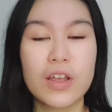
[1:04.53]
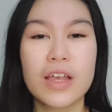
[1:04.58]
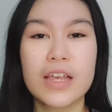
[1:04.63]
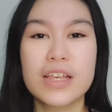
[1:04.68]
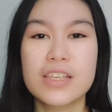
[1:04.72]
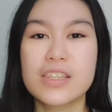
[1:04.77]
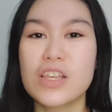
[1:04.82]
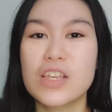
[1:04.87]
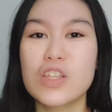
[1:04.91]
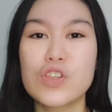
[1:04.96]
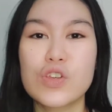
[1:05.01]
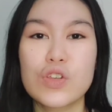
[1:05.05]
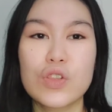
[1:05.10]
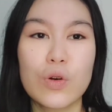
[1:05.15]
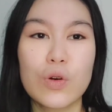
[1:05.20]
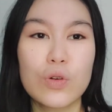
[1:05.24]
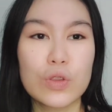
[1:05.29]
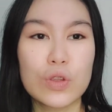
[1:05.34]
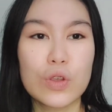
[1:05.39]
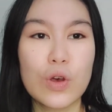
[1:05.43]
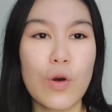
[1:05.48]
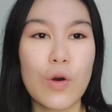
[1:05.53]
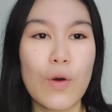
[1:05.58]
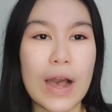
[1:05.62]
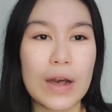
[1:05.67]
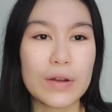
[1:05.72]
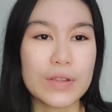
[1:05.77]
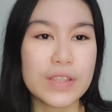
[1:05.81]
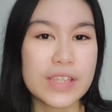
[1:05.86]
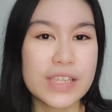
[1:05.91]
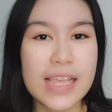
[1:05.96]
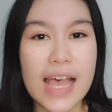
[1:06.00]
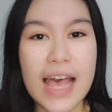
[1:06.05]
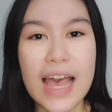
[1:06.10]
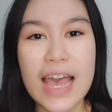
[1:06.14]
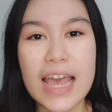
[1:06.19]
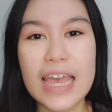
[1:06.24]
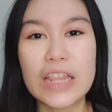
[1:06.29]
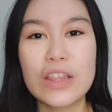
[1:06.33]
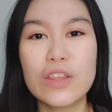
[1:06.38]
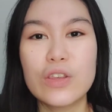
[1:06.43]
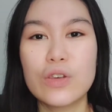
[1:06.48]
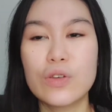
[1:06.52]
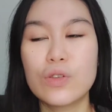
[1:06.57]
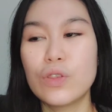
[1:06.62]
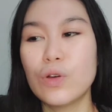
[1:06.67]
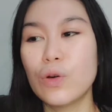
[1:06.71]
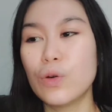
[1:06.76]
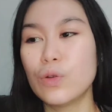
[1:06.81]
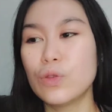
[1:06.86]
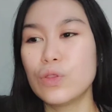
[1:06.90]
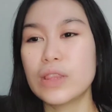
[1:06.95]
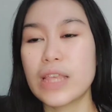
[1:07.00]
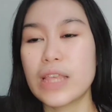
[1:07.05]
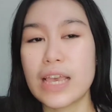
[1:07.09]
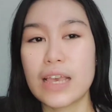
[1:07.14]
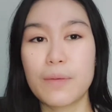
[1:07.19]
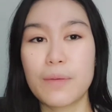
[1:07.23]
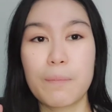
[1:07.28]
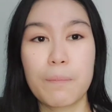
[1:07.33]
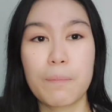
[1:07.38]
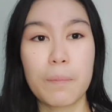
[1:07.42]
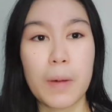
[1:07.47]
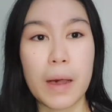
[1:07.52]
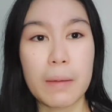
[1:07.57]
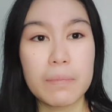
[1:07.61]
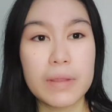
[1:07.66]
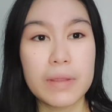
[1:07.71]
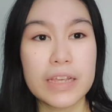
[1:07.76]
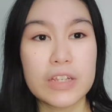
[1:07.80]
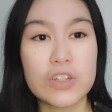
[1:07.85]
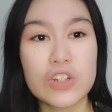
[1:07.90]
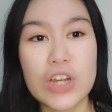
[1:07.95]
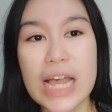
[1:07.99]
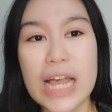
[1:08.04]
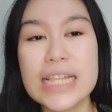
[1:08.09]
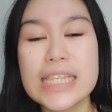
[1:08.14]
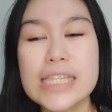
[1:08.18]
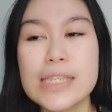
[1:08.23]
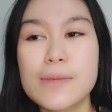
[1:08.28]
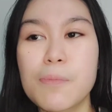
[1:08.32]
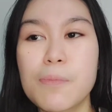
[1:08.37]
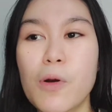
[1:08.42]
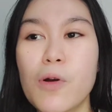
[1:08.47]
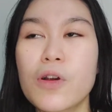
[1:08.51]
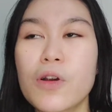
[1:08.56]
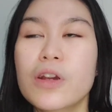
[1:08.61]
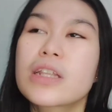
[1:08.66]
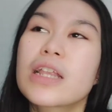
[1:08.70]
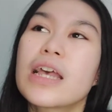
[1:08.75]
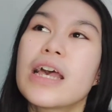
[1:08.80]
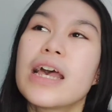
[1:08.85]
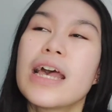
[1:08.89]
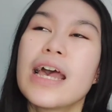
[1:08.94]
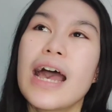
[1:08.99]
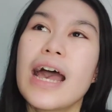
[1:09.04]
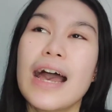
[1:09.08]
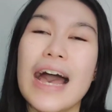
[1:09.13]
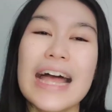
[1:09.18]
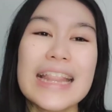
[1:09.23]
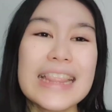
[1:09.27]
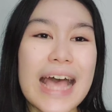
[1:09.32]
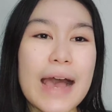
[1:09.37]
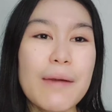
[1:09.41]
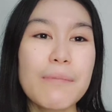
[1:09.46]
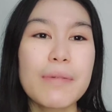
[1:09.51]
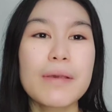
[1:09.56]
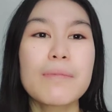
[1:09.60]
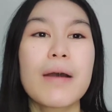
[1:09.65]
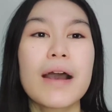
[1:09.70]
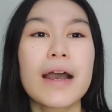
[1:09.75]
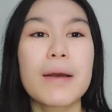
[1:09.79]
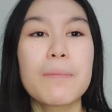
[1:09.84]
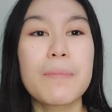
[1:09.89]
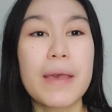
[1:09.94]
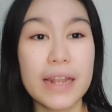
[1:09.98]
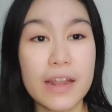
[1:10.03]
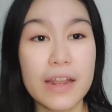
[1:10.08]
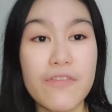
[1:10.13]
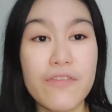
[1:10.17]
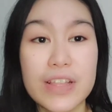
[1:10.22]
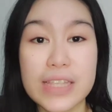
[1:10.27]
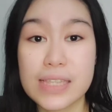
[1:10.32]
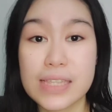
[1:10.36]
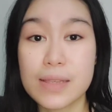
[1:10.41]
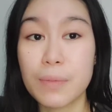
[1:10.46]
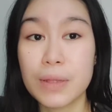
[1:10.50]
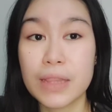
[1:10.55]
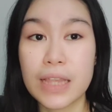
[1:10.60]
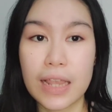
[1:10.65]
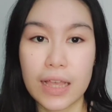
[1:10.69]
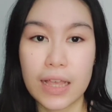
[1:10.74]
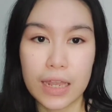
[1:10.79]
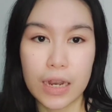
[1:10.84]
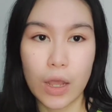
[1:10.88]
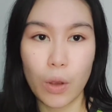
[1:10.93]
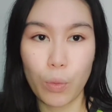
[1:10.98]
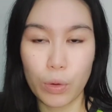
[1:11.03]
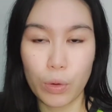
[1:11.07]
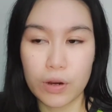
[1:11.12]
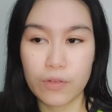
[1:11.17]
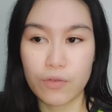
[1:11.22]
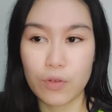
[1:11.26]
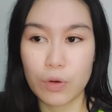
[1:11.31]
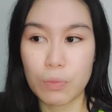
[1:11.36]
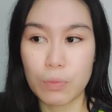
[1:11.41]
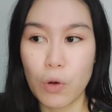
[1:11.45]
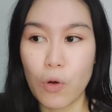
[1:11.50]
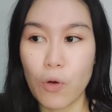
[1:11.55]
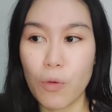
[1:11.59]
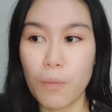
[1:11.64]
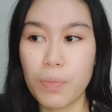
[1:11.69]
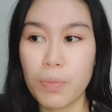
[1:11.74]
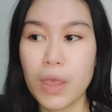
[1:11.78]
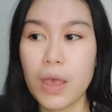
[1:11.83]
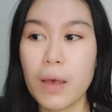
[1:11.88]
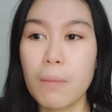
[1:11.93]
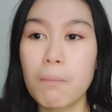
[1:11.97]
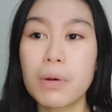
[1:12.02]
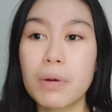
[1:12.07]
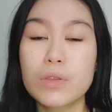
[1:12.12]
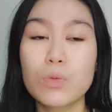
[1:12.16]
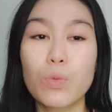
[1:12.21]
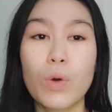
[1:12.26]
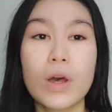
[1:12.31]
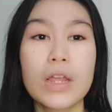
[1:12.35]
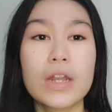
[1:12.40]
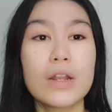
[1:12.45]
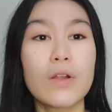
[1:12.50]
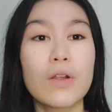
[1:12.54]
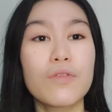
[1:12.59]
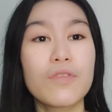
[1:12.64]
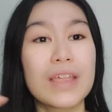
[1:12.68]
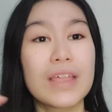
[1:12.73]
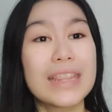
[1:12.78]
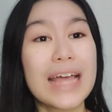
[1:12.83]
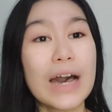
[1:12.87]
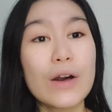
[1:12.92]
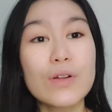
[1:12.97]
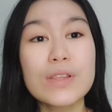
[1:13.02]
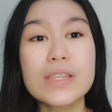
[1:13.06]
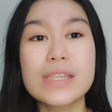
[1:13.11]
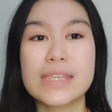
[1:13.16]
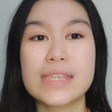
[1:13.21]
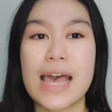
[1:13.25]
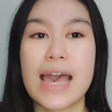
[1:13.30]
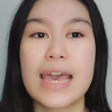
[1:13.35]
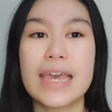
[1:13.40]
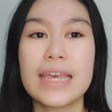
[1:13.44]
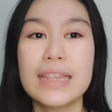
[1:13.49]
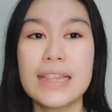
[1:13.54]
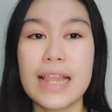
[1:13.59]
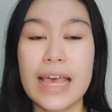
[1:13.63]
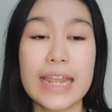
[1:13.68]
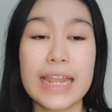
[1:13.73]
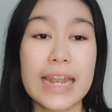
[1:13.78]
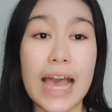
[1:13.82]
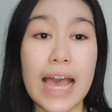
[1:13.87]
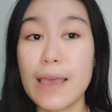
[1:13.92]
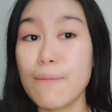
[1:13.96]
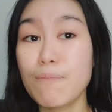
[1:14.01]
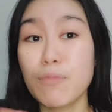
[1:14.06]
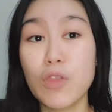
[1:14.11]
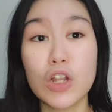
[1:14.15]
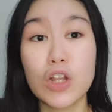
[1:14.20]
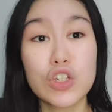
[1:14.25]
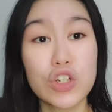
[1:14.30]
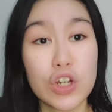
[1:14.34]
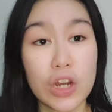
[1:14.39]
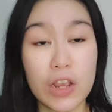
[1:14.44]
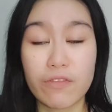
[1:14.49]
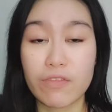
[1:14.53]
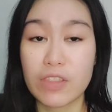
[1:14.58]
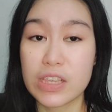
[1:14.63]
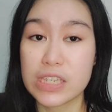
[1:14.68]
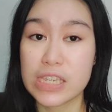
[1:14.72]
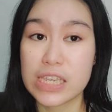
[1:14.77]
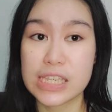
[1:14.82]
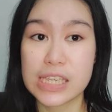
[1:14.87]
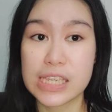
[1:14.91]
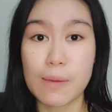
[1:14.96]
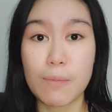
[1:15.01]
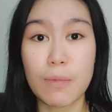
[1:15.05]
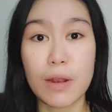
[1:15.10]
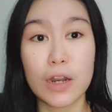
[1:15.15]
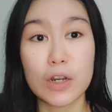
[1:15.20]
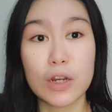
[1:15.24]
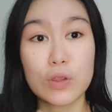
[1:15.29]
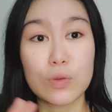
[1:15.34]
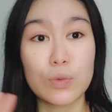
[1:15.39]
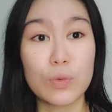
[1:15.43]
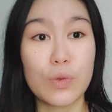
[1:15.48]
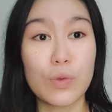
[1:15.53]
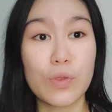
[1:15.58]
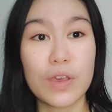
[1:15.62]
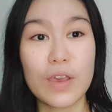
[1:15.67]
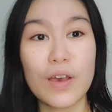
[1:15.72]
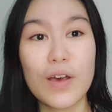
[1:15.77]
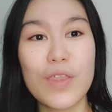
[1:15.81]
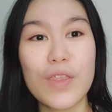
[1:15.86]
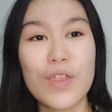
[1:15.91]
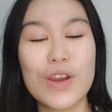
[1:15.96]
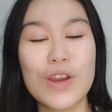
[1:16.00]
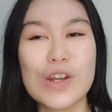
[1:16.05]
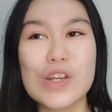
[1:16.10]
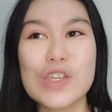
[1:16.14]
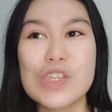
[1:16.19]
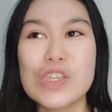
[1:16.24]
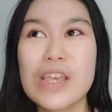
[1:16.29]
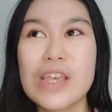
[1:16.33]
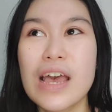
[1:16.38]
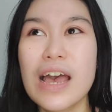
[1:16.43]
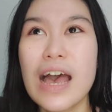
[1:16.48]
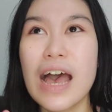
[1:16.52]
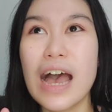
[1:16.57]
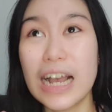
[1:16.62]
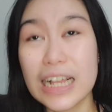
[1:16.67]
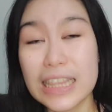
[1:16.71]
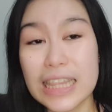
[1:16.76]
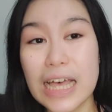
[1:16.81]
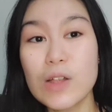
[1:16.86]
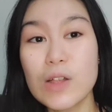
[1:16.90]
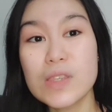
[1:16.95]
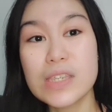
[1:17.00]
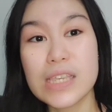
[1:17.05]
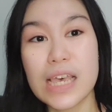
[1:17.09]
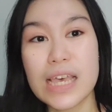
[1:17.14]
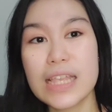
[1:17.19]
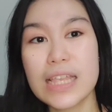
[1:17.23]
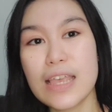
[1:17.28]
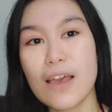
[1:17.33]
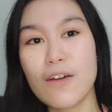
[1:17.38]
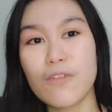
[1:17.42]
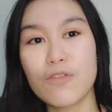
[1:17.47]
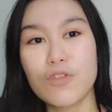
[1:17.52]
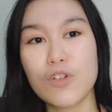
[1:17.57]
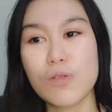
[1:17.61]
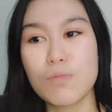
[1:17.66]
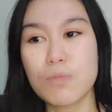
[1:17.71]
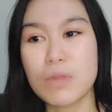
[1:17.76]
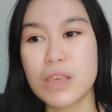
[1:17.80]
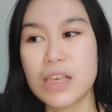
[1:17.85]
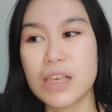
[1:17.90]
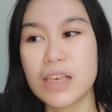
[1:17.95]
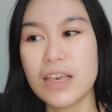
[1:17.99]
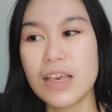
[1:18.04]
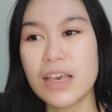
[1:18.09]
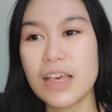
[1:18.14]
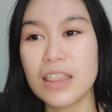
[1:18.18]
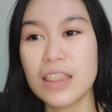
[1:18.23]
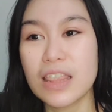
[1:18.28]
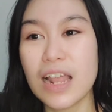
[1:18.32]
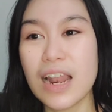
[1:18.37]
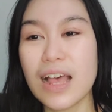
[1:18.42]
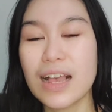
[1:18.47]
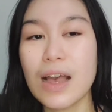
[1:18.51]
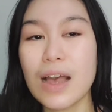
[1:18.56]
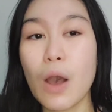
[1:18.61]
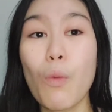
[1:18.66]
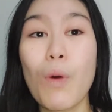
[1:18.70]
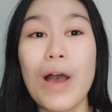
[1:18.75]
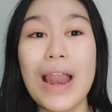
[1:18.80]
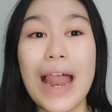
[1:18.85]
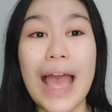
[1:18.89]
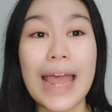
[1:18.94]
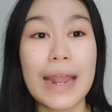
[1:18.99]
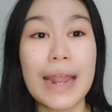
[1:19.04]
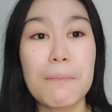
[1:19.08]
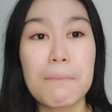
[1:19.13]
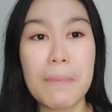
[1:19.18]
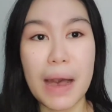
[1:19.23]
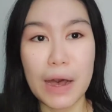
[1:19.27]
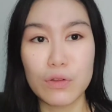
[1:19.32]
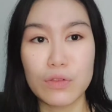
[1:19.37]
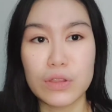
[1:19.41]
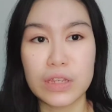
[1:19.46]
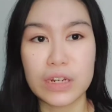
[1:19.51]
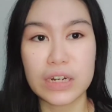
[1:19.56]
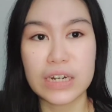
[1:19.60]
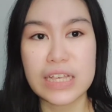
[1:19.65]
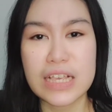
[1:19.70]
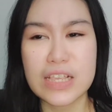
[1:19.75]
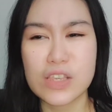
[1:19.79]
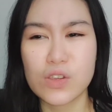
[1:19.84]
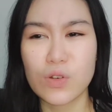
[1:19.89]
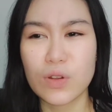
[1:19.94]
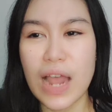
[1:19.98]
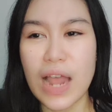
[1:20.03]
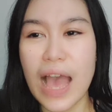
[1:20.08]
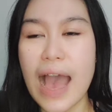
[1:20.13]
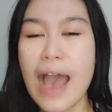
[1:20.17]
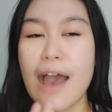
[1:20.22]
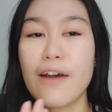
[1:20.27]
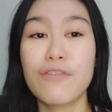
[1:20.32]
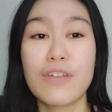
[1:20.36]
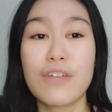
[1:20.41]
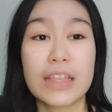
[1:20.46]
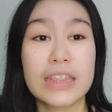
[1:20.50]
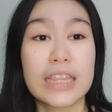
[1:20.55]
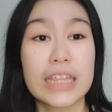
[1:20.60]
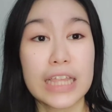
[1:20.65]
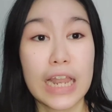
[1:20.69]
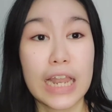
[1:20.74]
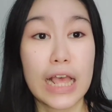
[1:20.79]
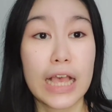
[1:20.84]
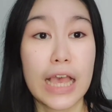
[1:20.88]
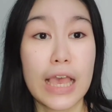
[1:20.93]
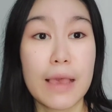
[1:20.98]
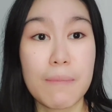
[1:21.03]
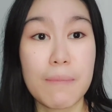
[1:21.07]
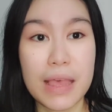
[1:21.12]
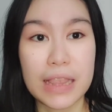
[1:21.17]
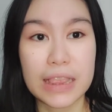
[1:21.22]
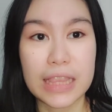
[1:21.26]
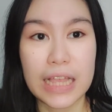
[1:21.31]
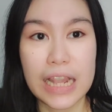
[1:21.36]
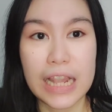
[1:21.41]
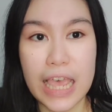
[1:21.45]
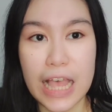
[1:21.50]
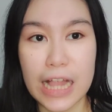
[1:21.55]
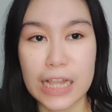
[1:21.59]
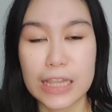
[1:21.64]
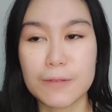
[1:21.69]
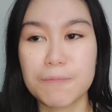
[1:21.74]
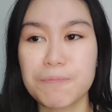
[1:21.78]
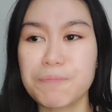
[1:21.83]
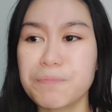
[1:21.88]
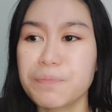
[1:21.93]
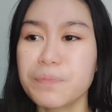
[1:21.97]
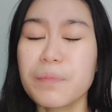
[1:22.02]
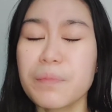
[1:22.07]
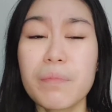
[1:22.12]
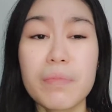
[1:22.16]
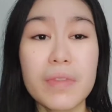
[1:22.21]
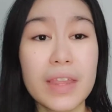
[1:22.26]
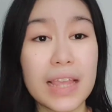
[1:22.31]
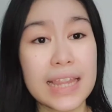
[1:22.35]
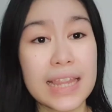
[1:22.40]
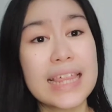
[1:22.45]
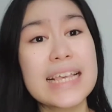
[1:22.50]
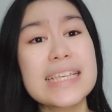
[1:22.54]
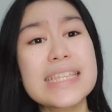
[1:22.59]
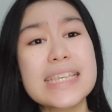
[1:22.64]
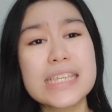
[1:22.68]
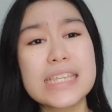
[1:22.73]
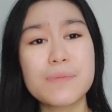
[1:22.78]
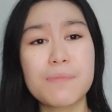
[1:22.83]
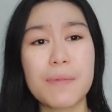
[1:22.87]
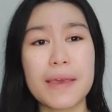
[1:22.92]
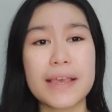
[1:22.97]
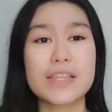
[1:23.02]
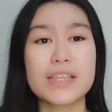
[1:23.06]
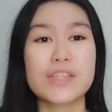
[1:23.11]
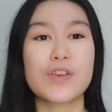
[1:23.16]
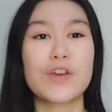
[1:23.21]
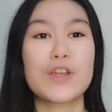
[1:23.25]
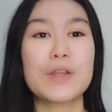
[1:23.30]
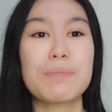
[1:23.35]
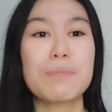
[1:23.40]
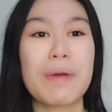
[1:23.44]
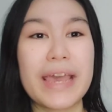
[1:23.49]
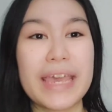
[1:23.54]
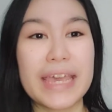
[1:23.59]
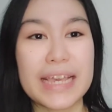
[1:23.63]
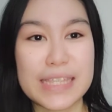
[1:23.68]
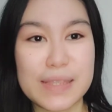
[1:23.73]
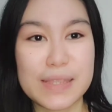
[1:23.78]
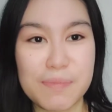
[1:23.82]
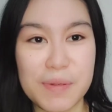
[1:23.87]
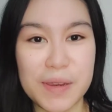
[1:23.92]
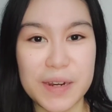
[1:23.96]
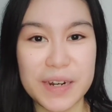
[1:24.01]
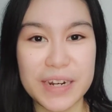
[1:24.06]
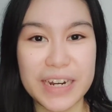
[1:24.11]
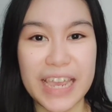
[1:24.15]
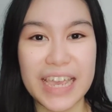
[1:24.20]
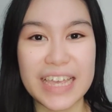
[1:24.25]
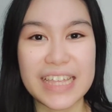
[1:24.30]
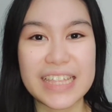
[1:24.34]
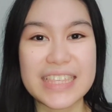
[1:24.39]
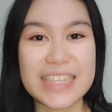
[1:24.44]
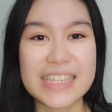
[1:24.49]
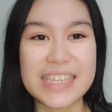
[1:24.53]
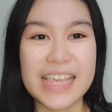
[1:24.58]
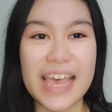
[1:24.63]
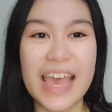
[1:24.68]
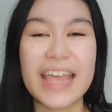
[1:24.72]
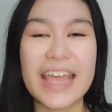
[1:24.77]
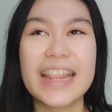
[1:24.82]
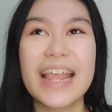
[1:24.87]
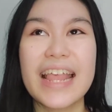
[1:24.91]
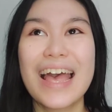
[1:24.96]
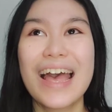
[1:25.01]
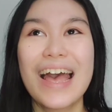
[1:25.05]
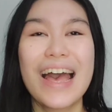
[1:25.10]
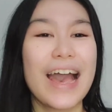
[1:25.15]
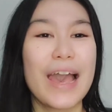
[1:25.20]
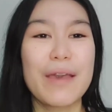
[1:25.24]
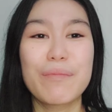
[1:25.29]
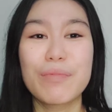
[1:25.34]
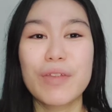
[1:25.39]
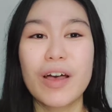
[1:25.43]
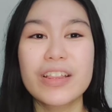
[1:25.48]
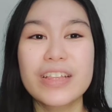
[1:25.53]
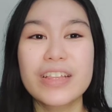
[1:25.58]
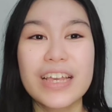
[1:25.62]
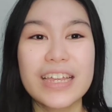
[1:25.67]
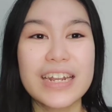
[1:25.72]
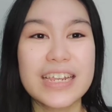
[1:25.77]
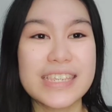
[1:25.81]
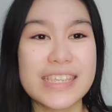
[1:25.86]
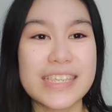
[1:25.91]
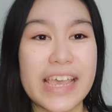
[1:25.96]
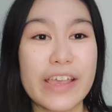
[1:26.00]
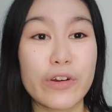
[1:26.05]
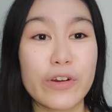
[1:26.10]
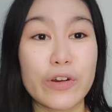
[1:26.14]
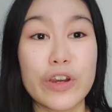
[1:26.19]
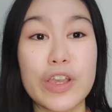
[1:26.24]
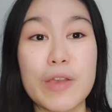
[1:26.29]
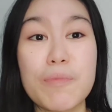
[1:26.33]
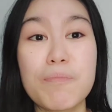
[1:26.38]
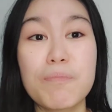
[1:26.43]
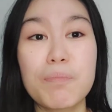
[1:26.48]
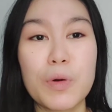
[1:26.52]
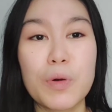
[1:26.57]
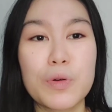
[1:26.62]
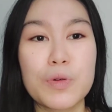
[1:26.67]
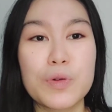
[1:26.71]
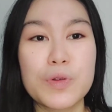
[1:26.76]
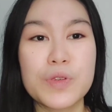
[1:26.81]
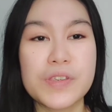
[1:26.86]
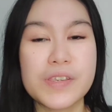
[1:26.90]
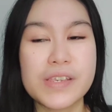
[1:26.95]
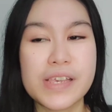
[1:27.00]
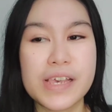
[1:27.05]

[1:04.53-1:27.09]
since you don't go outside, you don't take public transport. Ang daming mga benefits naman talaga ng work from home. But one of the downside, and I'm not sure if this is similar to the others, ang downside niya for me, talagang wala ng boundary. So na-affect na talaga yung mental health. This is based on my experience, and I'm not gonna say or impose